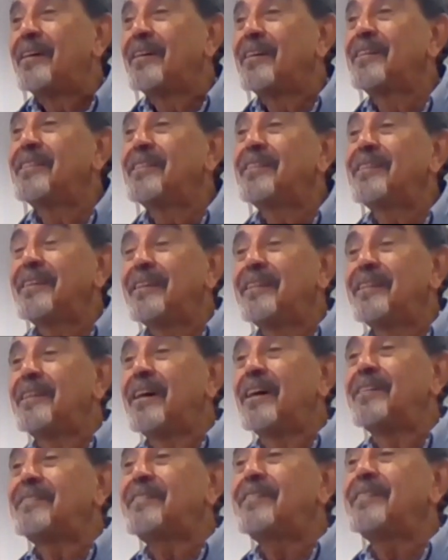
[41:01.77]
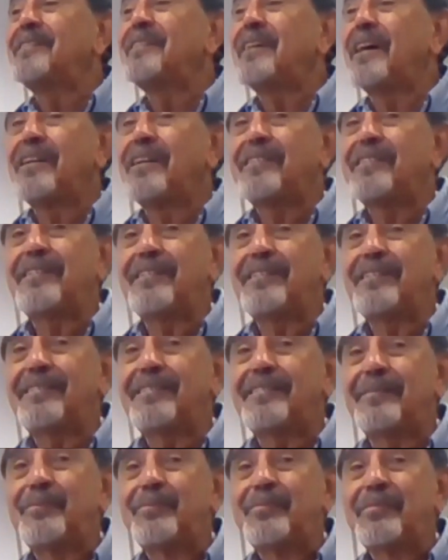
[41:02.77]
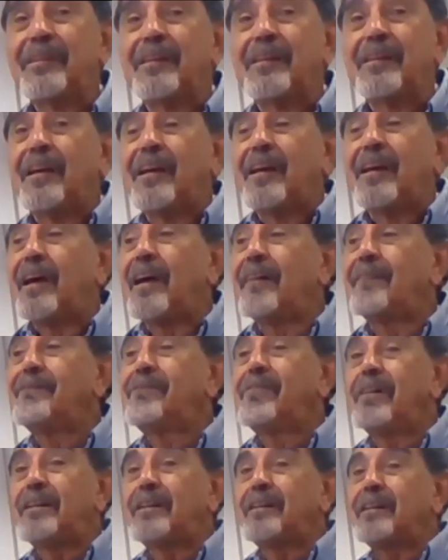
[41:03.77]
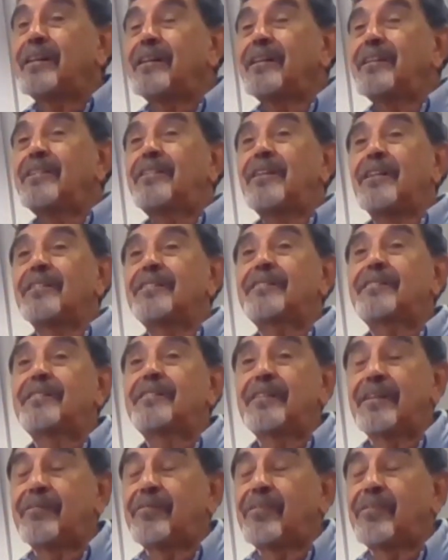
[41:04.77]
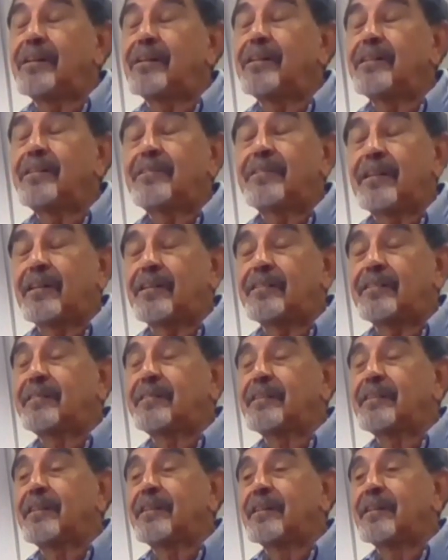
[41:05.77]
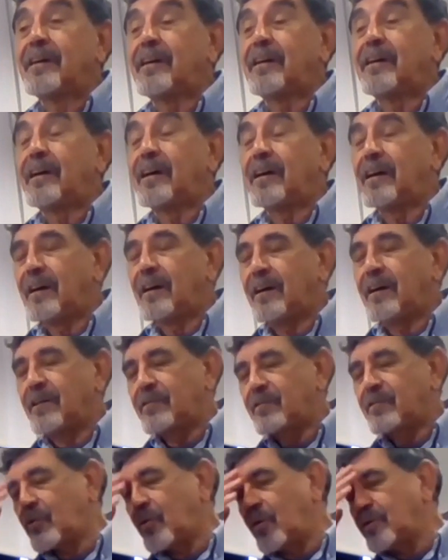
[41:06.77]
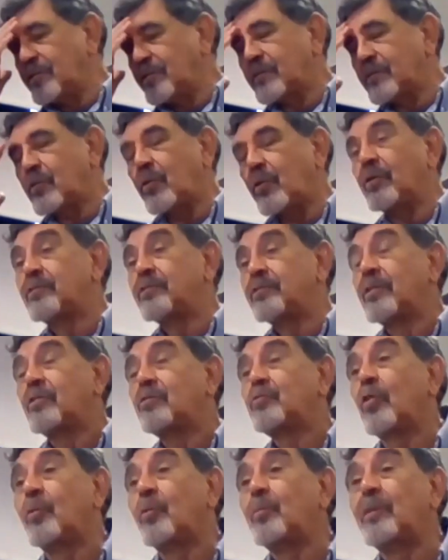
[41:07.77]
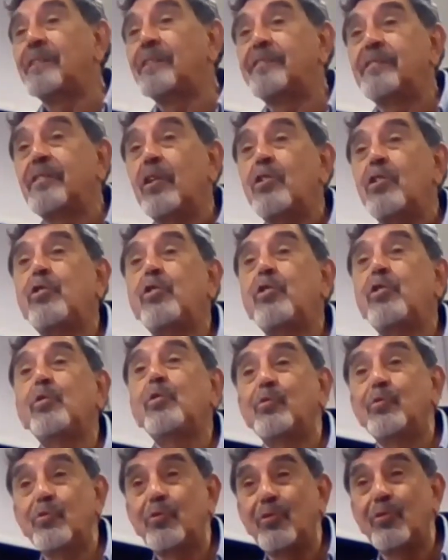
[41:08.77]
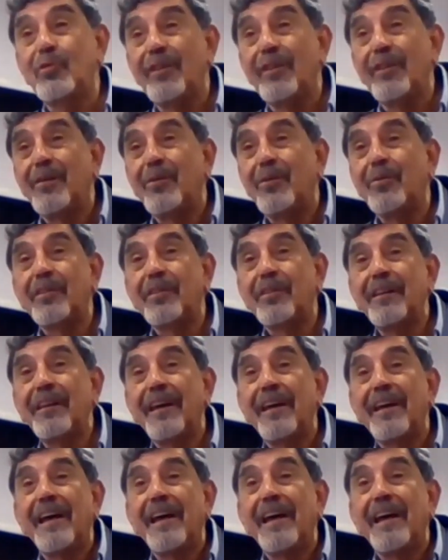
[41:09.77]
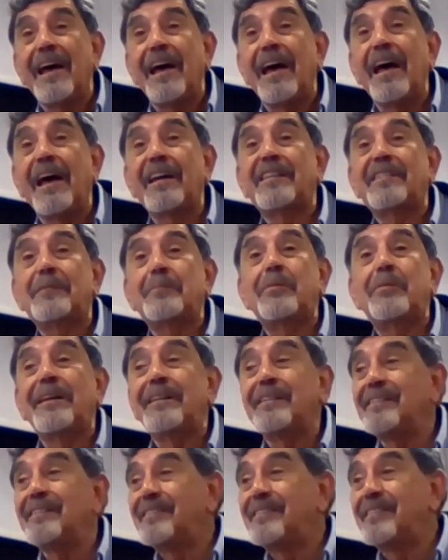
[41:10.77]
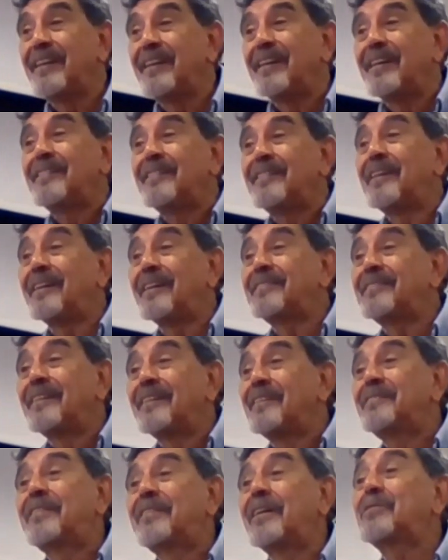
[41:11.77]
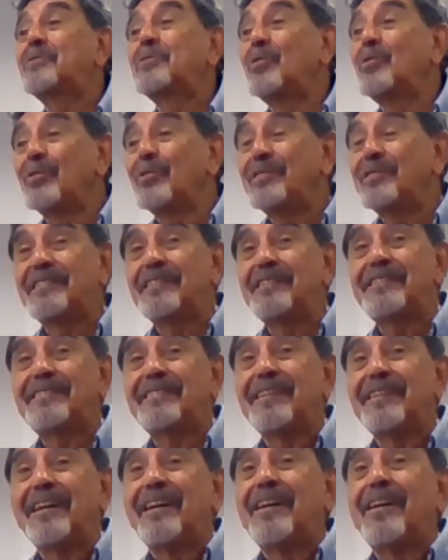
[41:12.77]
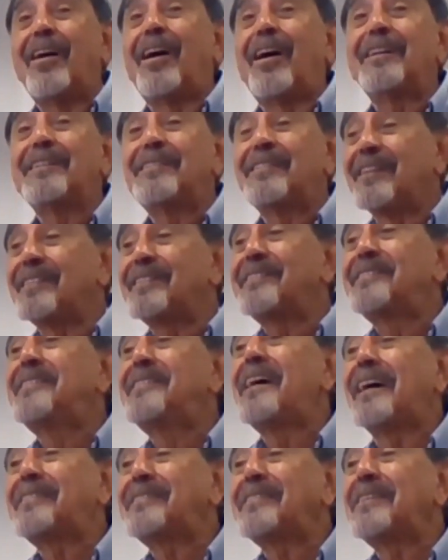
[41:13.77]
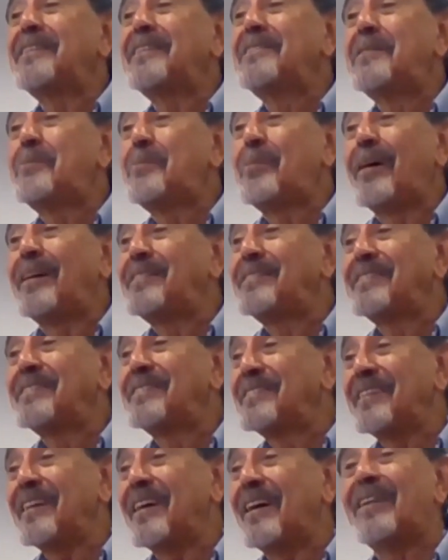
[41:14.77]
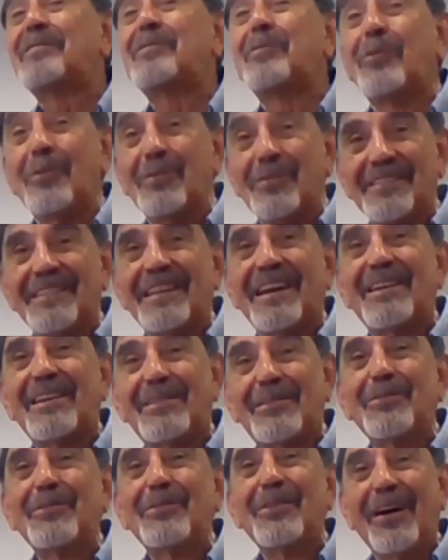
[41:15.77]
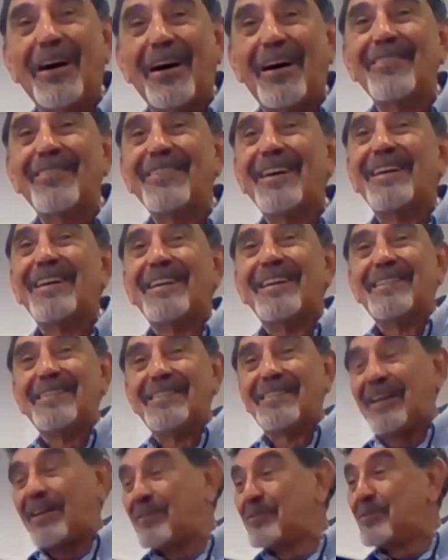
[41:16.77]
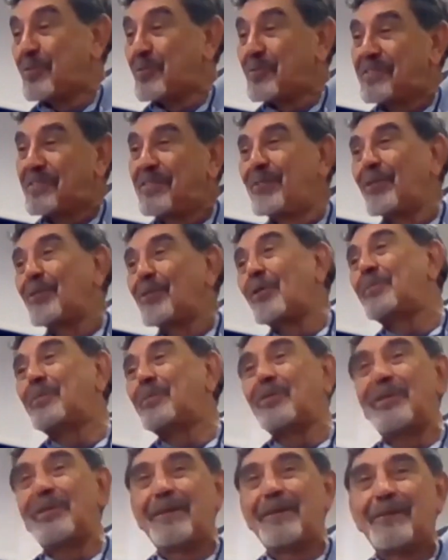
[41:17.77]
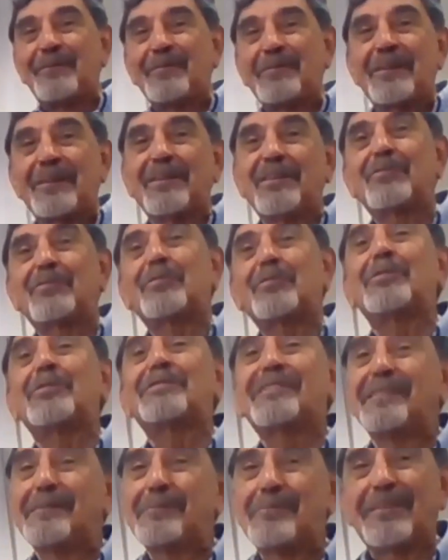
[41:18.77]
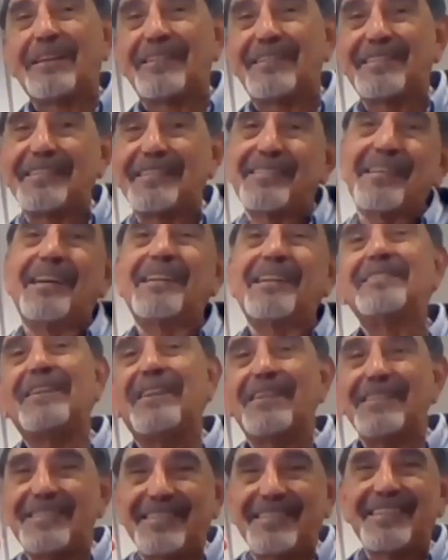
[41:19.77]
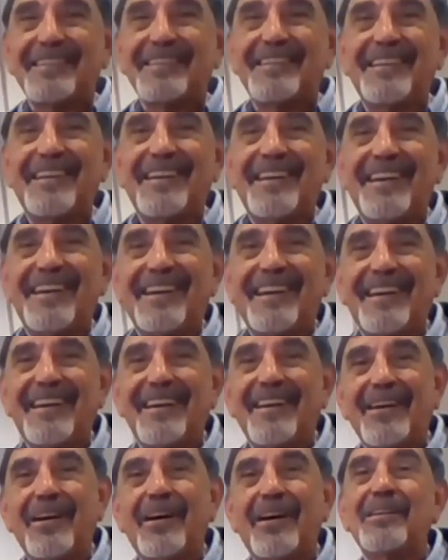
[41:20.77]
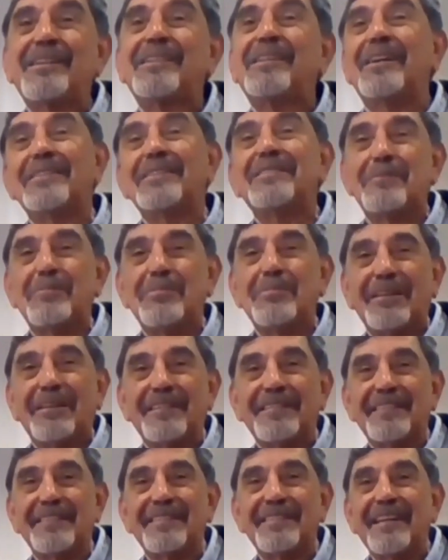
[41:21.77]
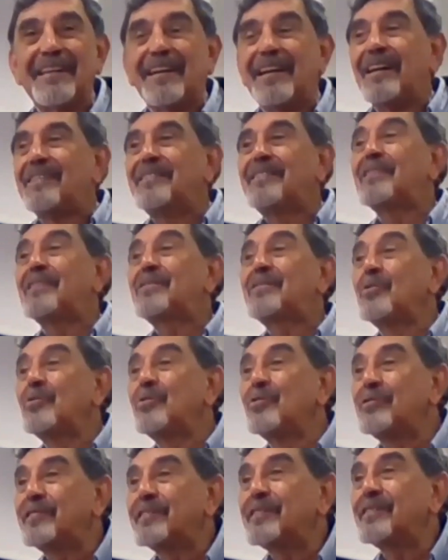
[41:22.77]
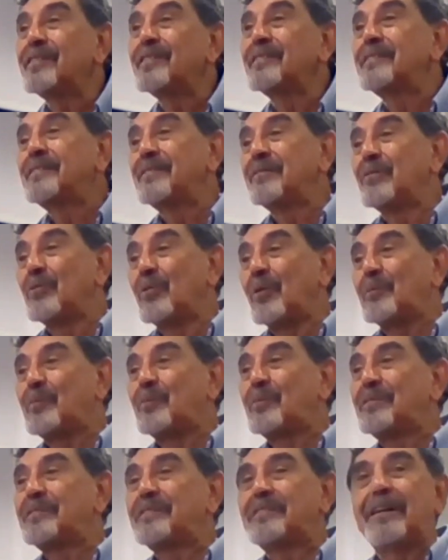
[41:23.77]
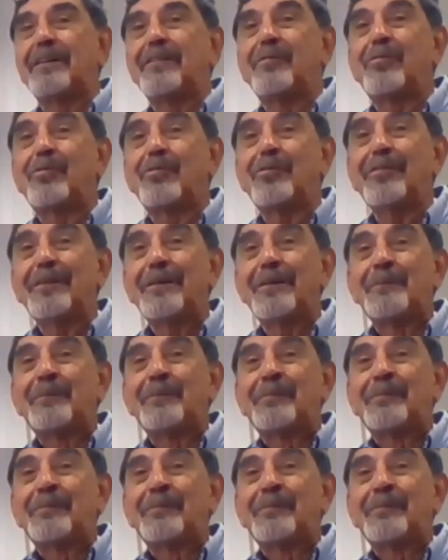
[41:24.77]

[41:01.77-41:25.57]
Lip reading: in the 1980s, a very interesting scholar called Thomas Hughes, okay, explained that technologies are not that independent at all. They do develop in certain places and not in other places. Technological development, therefore,